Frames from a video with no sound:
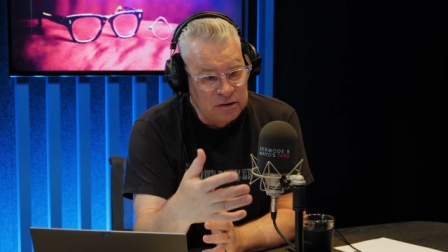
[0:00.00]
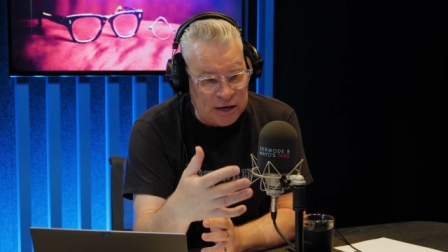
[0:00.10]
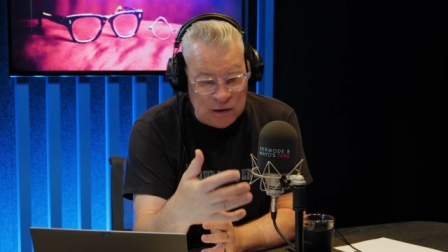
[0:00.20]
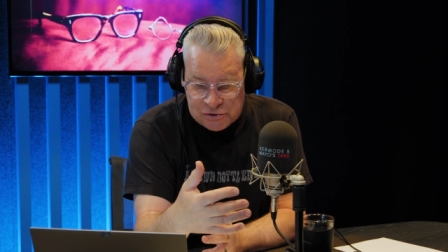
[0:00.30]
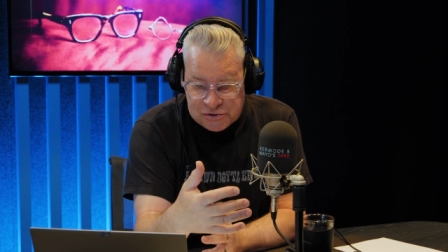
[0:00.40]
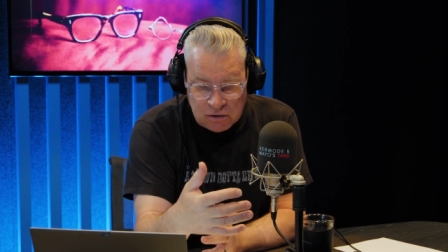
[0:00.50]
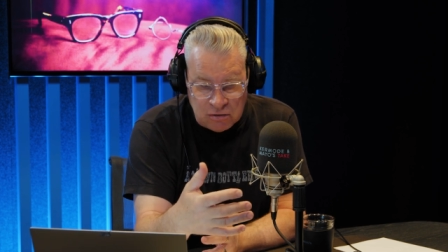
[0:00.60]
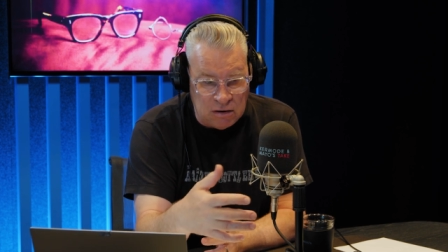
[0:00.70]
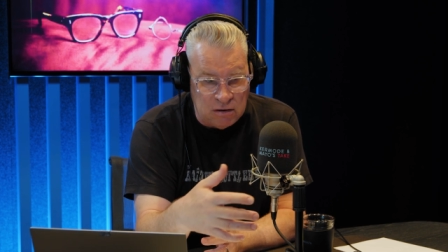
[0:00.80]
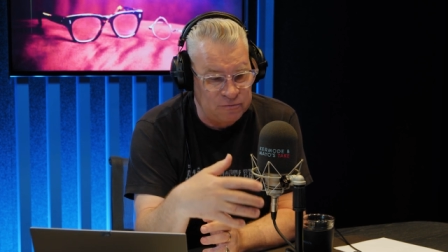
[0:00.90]
They also
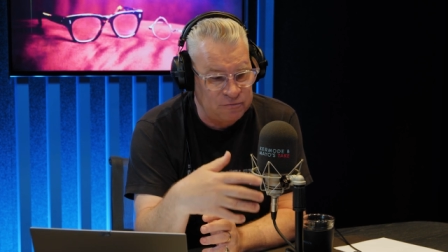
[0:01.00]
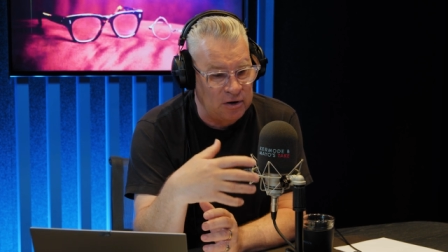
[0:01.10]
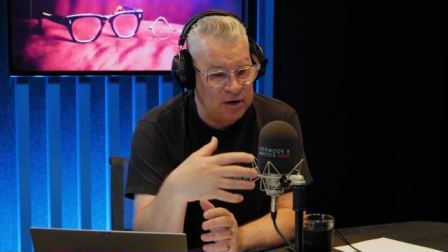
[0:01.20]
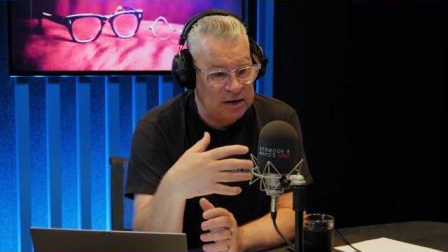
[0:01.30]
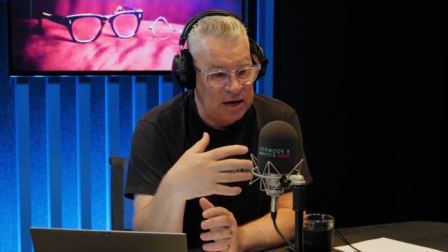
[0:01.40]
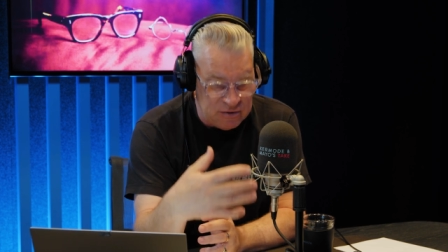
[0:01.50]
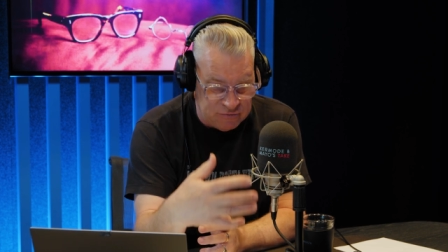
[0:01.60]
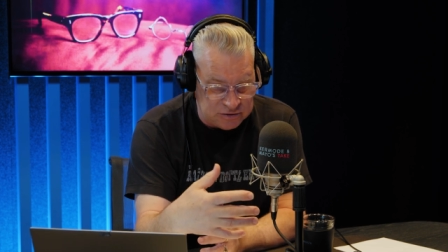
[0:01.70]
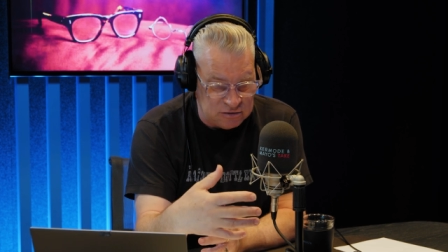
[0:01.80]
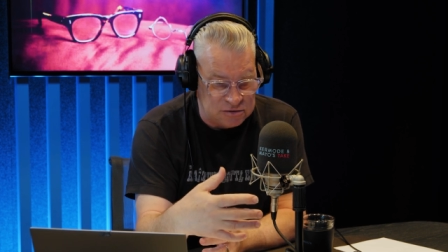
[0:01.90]
can't find
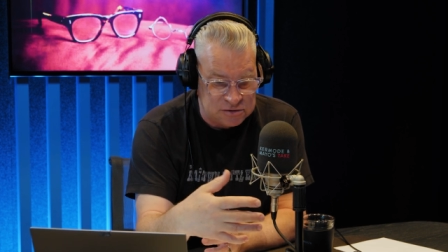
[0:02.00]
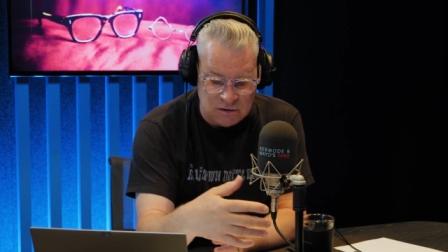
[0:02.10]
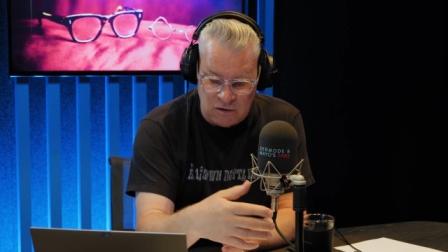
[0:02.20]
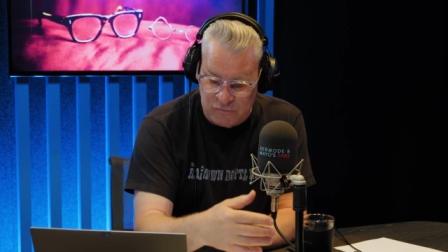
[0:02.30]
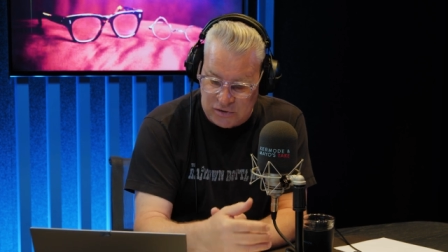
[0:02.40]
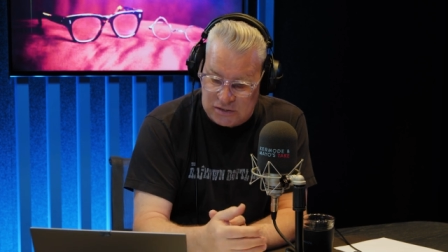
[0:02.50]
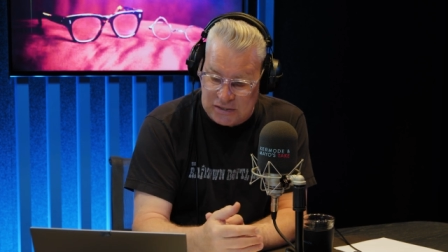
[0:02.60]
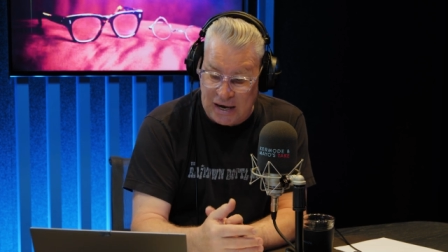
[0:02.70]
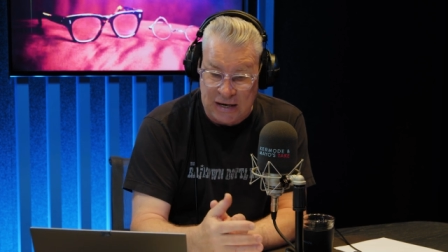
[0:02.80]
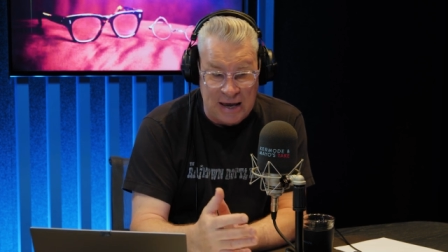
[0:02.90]
evidence of the
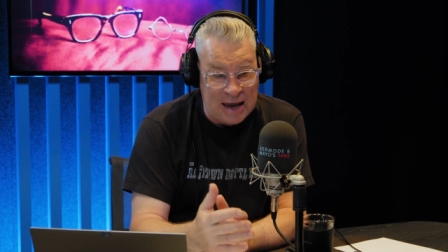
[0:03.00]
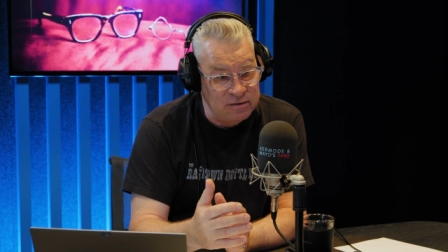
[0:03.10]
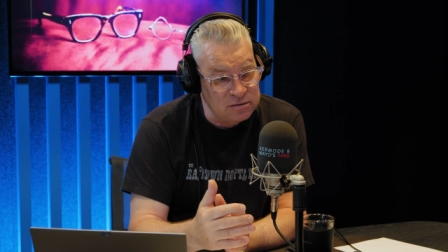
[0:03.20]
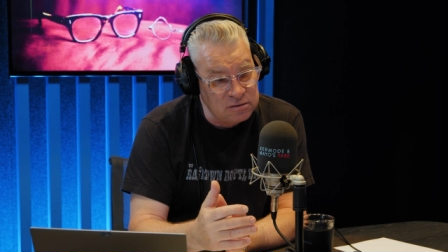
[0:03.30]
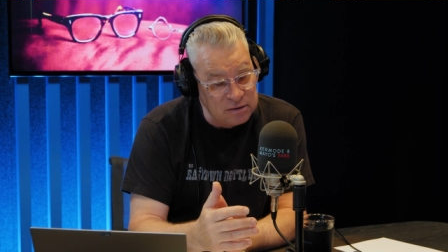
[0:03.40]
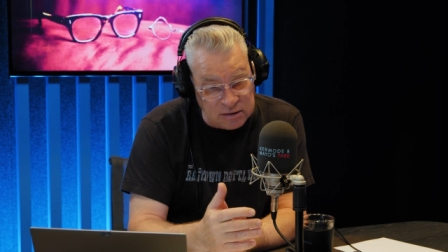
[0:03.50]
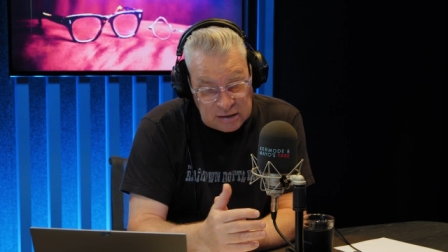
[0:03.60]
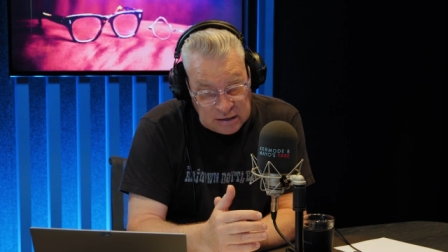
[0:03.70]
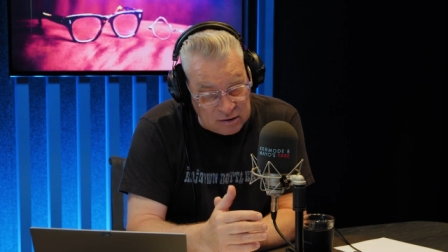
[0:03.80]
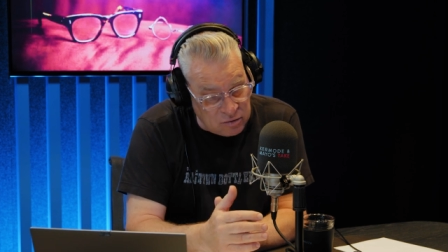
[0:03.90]
attack, and
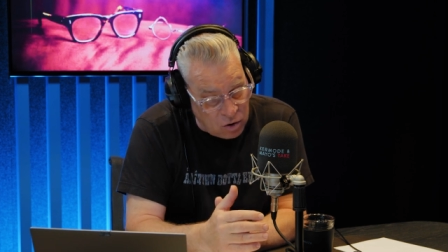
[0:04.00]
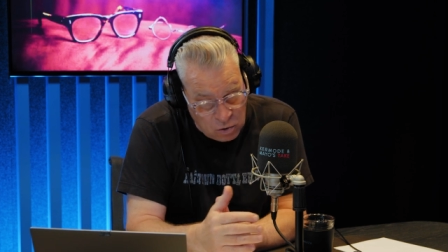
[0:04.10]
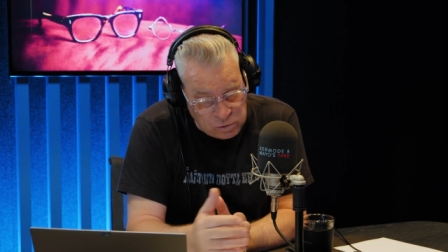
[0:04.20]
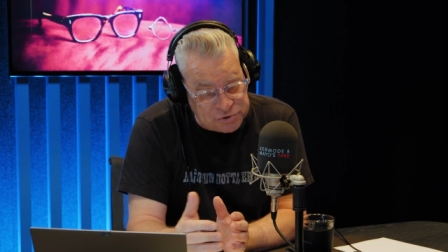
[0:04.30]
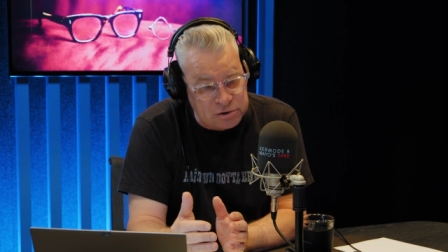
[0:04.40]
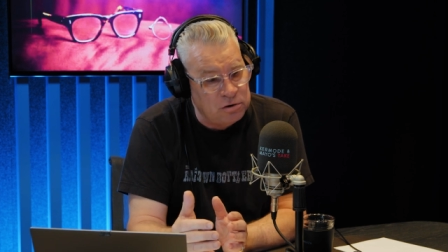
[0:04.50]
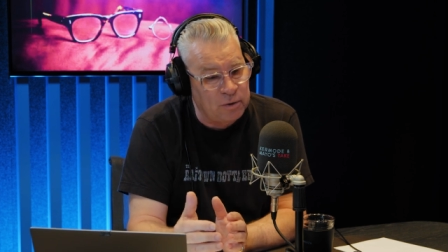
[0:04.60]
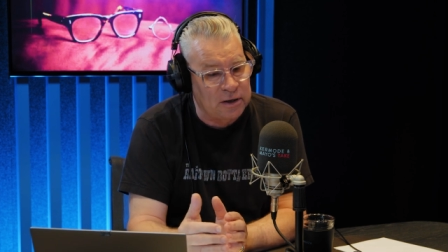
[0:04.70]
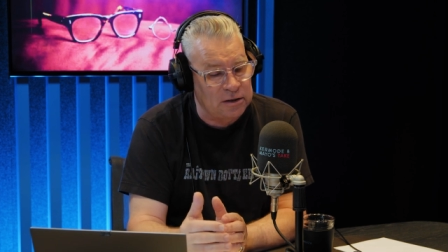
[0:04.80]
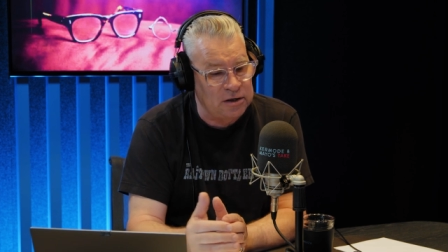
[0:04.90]
all too
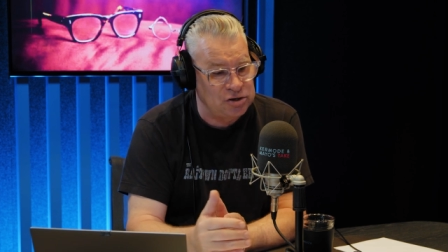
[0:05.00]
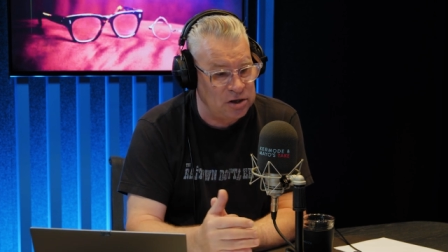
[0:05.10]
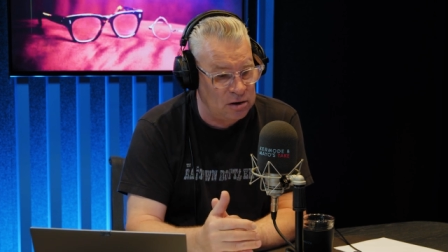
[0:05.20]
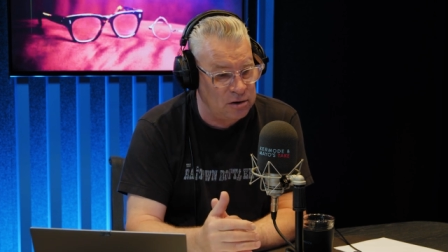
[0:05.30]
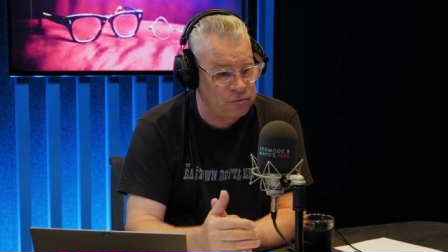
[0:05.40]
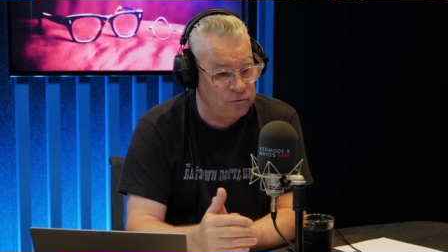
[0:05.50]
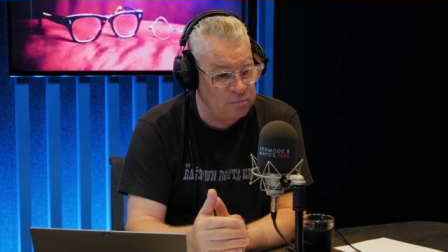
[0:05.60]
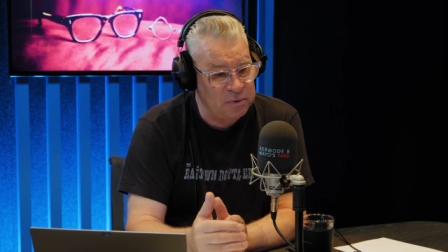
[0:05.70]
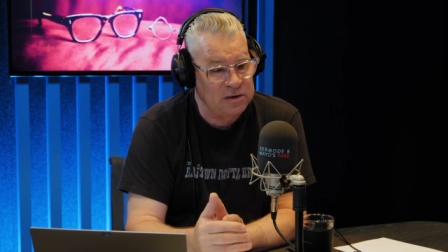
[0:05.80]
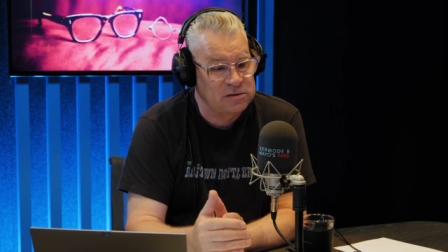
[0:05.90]
quickly she goes
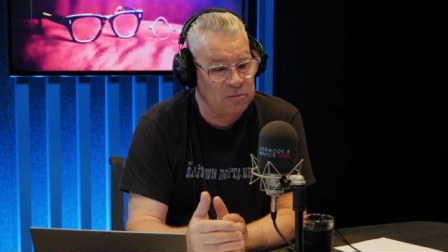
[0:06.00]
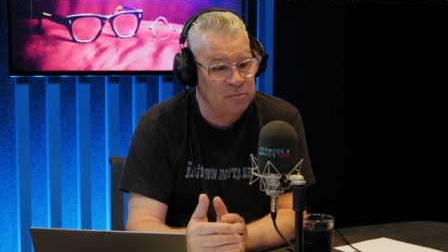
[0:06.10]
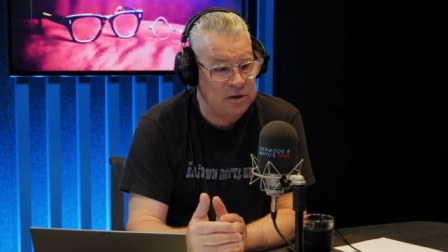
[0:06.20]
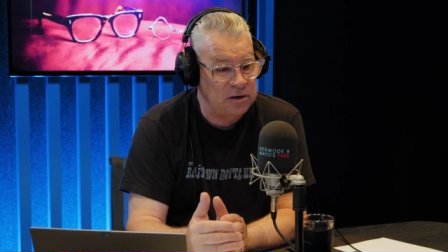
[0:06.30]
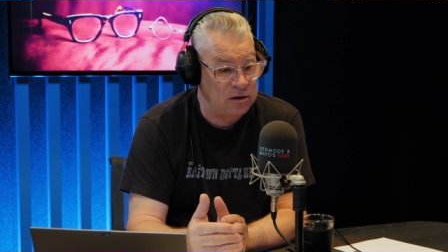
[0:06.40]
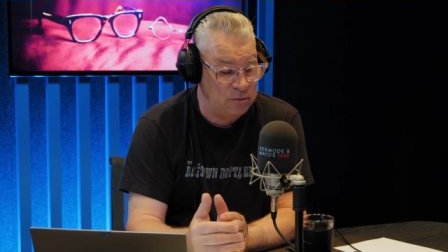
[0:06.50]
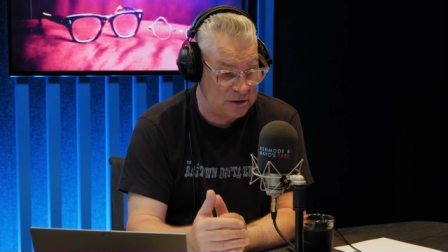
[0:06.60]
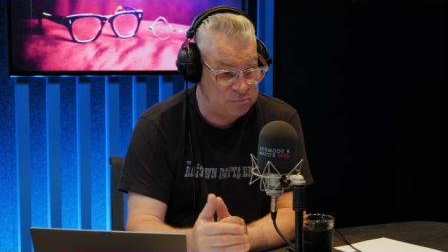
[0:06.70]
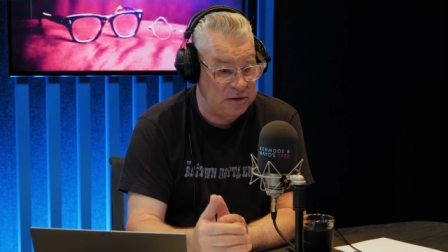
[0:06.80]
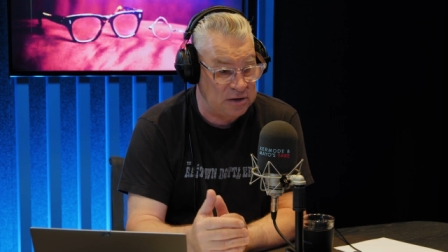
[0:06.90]
from being somebody who
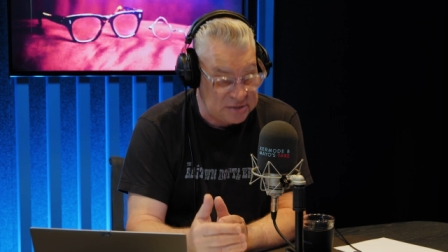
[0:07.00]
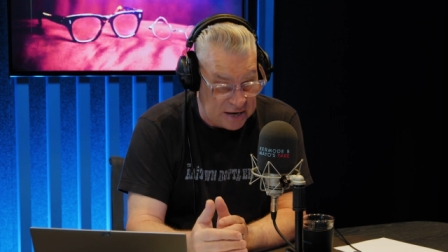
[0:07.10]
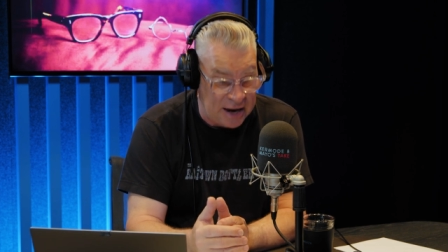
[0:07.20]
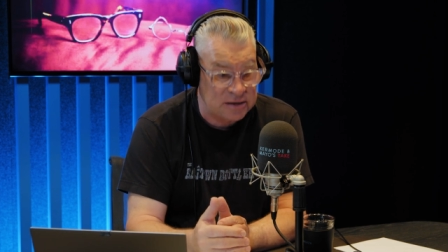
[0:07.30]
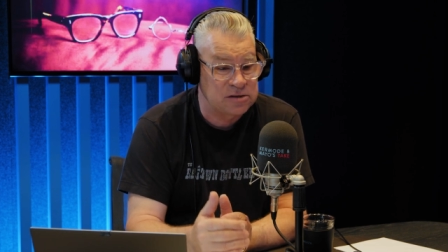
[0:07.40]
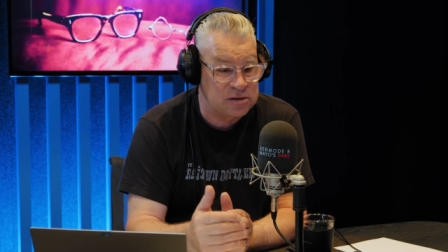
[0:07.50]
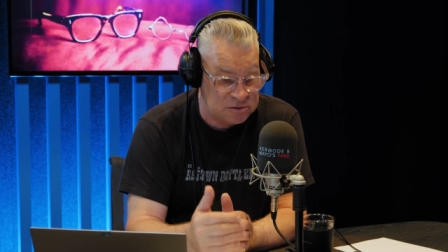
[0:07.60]
has been attacked to